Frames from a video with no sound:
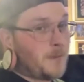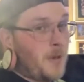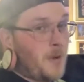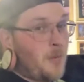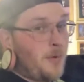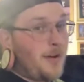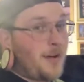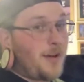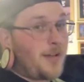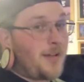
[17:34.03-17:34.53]

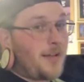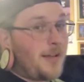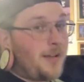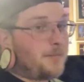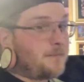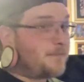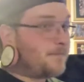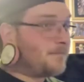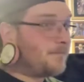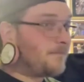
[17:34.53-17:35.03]
But on yet?
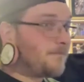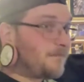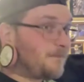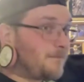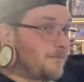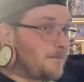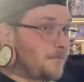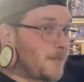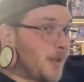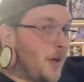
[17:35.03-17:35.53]

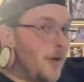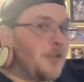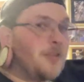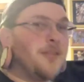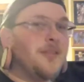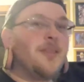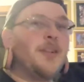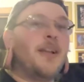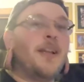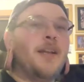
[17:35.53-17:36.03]
Hard to
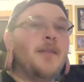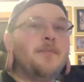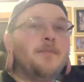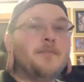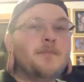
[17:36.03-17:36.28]
say.